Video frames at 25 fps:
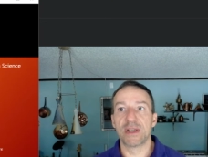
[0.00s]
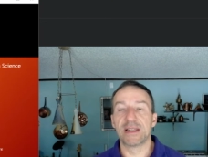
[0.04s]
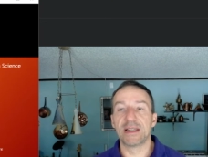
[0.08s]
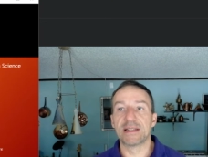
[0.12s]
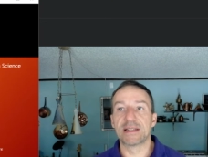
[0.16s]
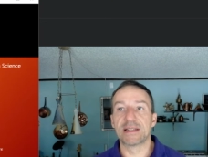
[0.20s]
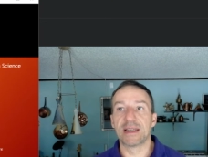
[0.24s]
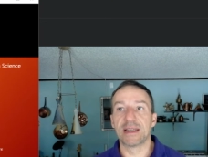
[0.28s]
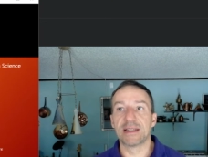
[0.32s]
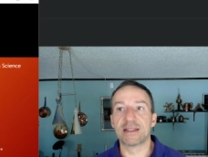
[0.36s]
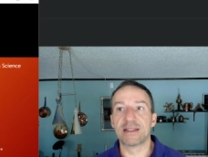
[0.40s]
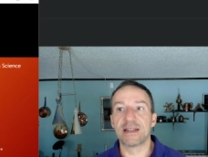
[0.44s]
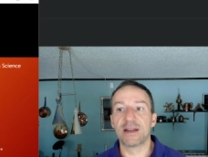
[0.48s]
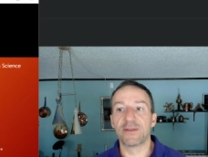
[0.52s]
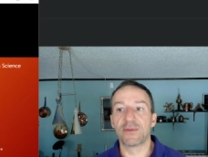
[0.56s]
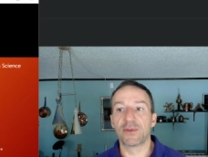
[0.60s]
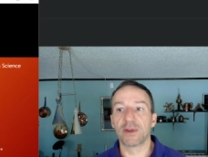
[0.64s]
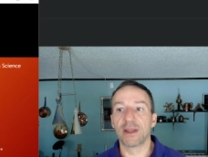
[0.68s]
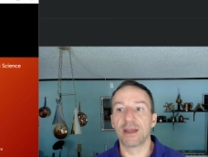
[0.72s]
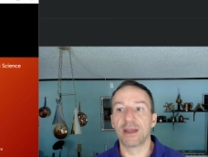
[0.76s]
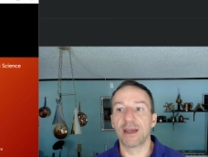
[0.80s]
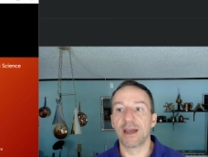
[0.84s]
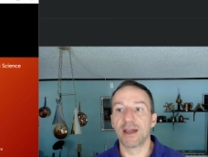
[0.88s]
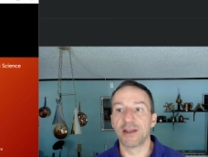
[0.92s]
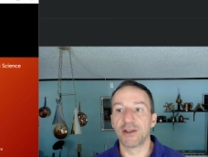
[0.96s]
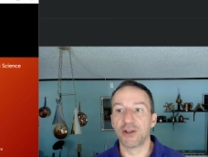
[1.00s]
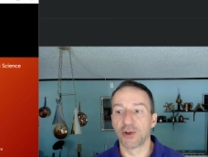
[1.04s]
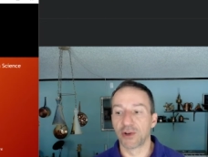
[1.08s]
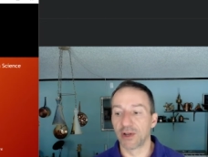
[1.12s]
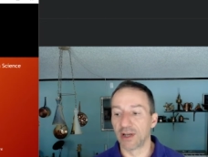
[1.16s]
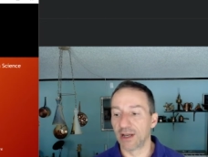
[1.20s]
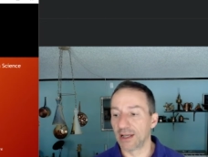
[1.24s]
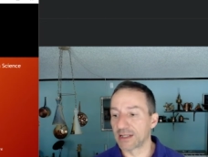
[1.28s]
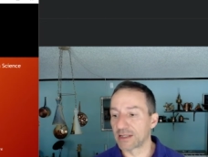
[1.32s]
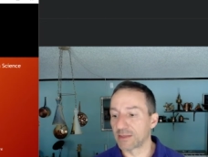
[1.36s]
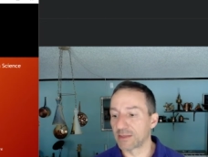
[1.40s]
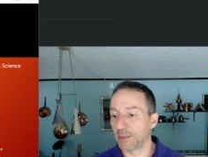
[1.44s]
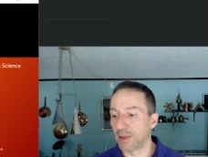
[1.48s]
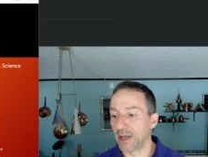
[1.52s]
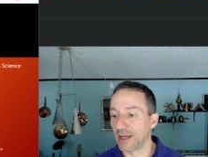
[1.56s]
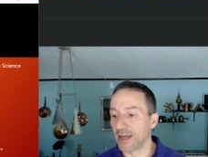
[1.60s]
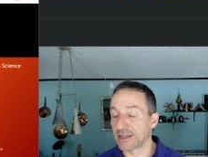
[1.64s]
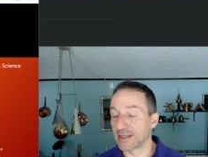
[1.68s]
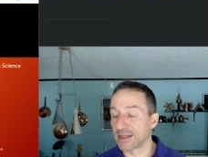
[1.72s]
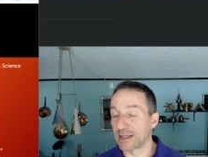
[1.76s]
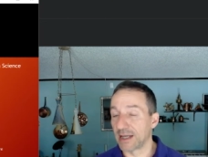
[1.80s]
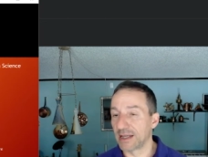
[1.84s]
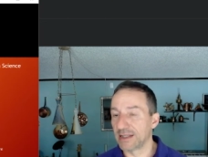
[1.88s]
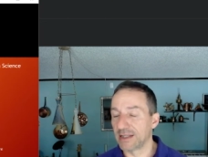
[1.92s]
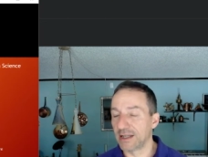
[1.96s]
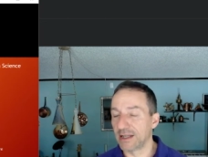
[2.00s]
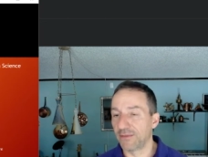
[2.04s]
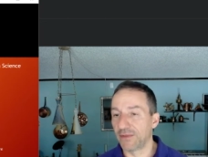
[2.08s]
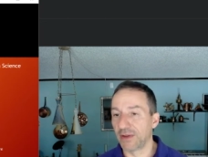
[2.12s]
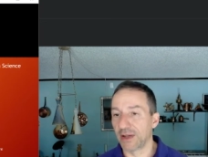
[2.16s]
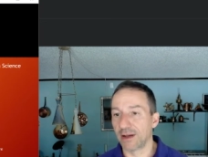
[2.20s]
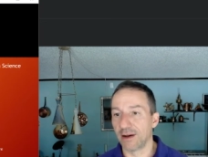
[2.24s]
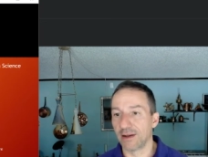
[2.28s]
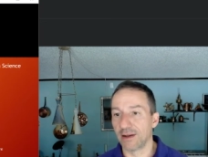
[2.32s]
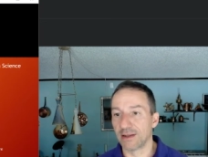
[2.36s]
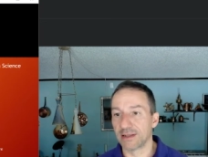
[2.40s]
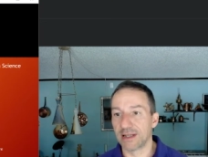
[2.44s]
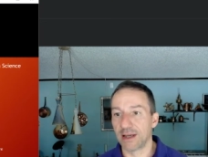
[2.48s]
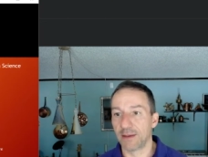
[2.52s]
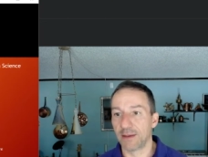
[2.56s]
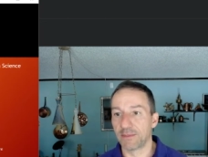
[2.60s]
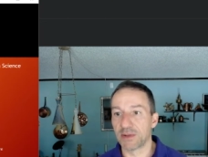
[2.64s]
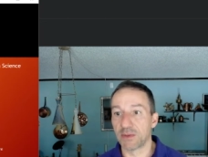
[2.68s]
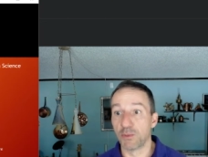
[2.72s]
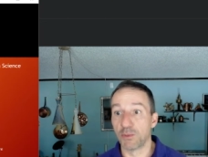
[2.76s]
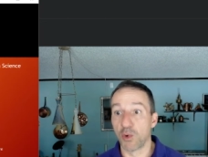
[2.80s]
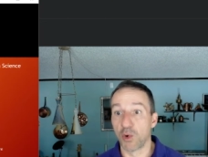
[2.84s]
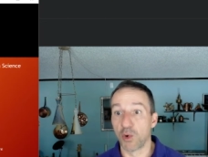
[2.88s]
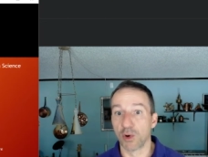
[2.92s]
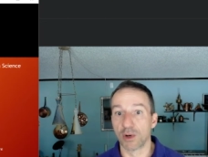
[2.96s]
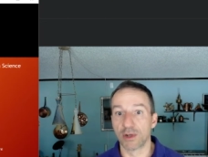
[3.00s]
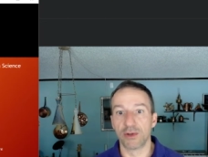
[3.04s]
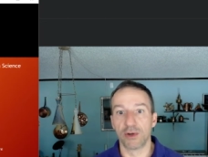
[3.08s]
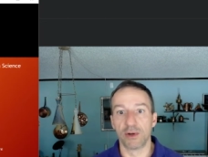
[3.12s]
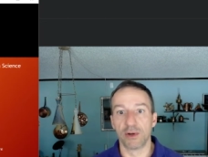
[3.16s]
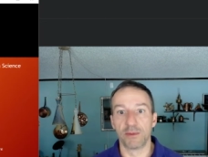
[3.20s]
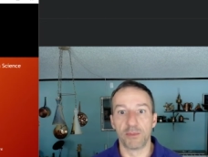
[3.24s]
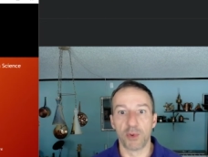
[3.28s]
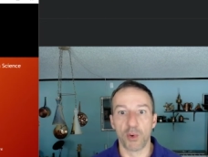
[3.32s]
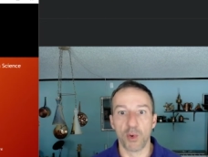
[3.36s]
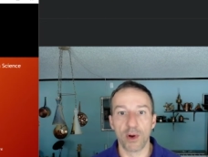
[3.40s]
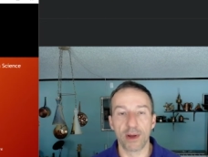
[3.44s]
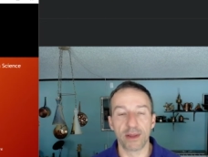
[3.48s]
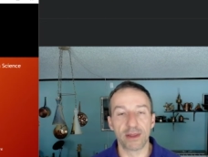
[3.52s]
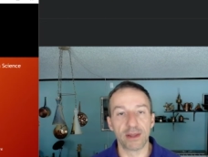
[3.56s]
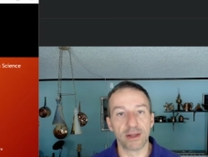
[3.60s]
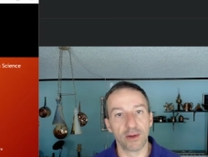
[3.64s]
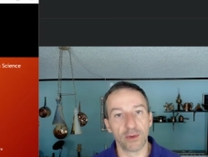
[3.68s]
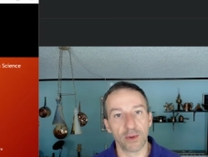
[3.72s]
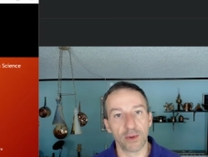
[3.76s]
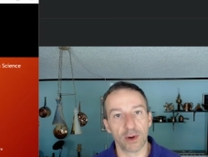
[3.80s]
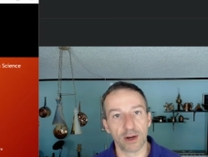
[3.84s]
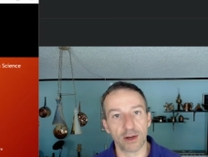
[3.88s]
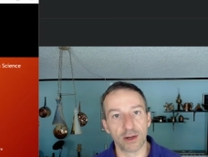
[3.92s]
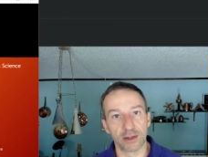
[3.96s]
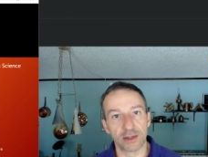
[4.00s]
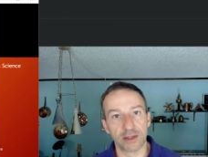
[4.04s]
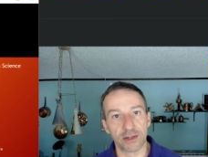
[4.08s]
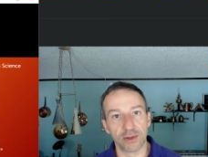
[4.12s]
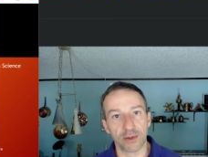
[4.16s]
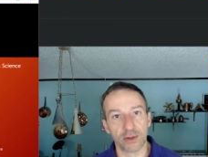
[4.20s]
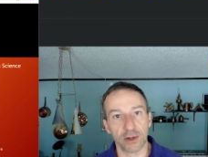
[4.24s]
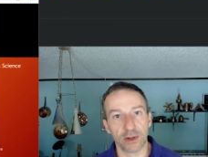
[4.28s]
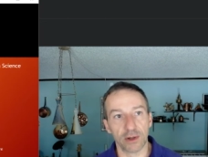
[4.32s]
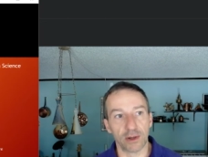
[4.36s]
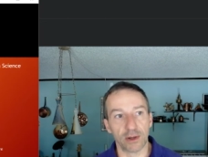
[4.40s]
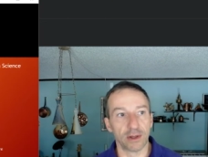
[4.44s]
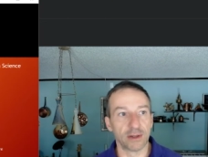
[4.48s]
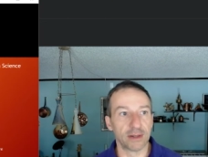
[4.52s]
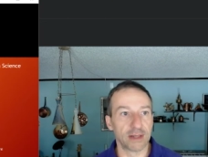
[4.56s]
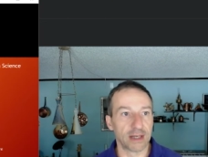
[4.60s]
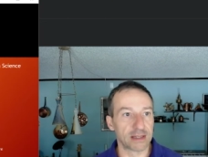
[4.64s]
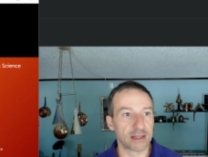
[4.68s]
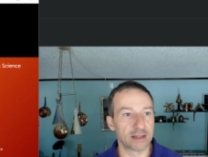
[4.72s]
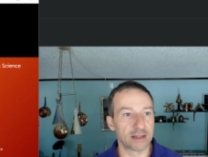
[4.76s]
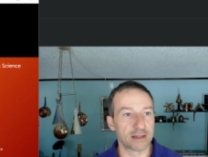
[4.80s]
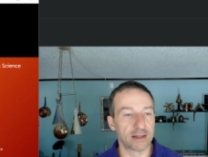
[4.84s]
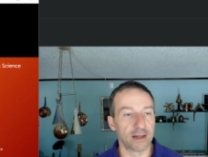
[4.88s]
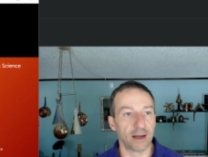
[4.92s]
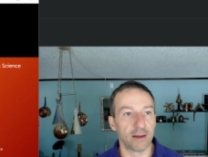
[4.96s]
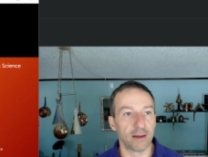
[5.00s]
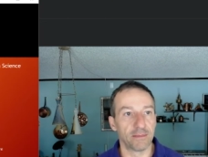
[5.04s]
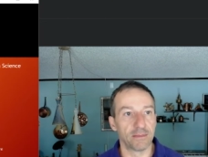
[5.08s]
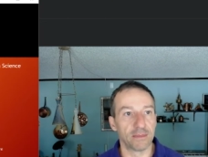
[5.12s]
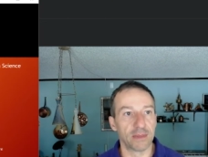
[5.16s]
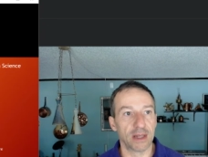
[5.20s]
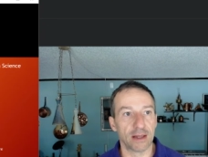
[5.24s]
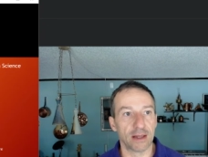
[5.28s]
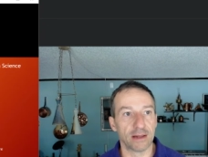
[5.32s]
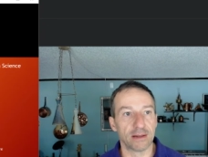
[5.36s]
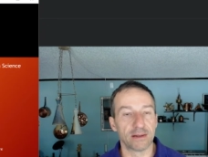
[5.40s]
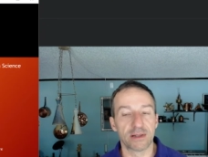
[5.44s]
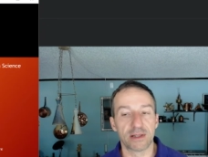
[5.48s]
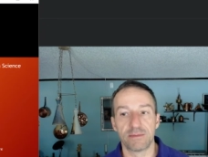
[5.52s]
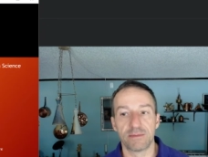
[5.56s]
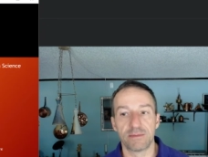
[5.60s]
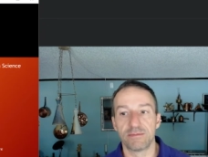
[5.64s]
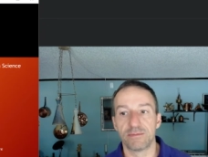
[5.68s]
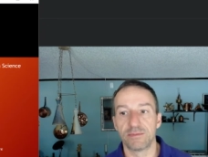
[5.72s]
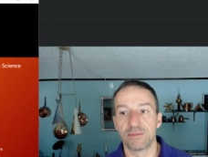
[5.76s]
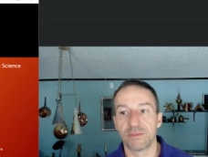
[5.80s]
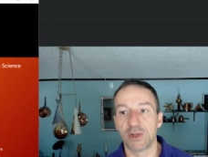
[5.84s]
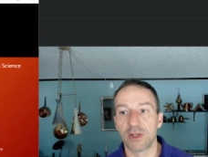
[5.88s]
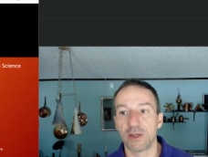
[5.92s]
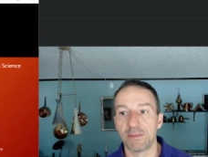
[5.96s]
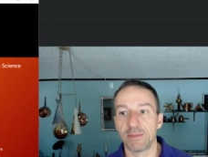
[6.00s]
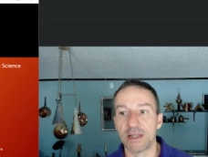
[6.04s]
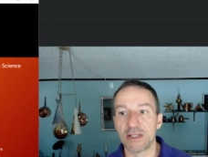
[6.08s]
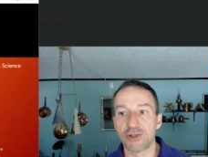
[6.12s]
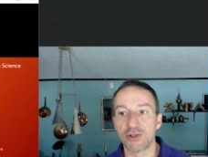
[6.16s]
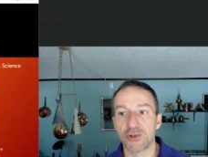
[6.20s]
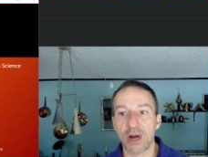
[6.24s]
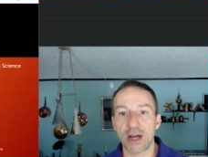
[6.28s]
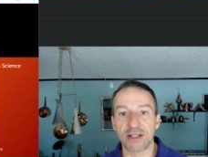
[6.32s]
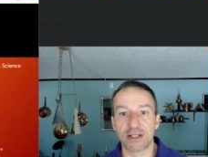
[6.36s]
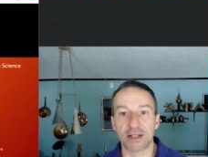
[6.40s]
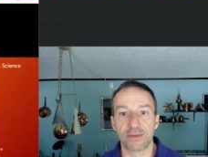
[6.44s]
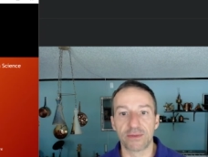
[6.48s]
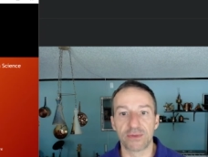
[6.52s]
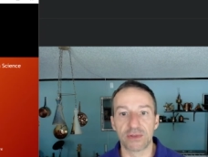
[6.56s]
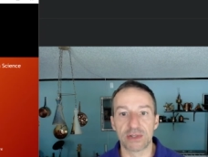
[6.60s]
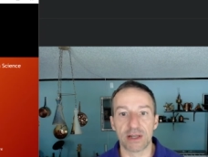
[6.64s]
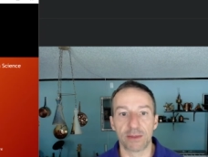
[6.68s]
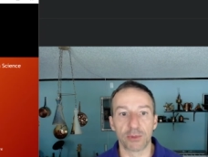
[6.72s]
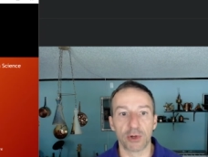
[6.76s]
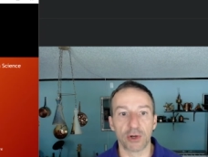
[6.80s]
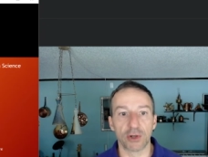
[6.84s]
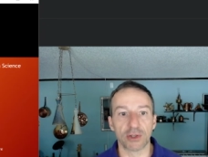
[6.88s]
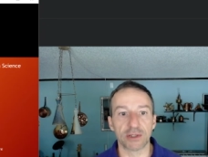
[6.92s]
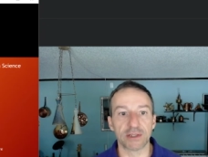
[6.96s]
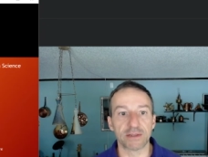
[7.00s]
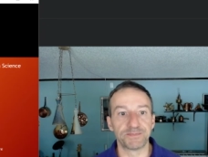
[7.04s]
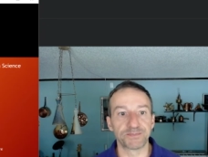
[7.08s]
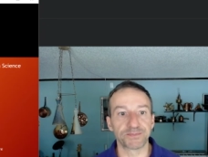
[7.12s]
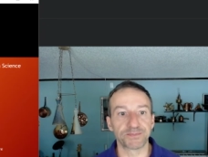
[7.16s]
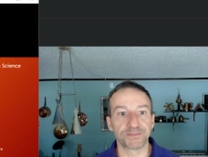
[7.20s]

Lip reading: kids differently, and you're going to explain scientific concepts more to a boy than you are to a girl. And that's, it could be tragic for some girls.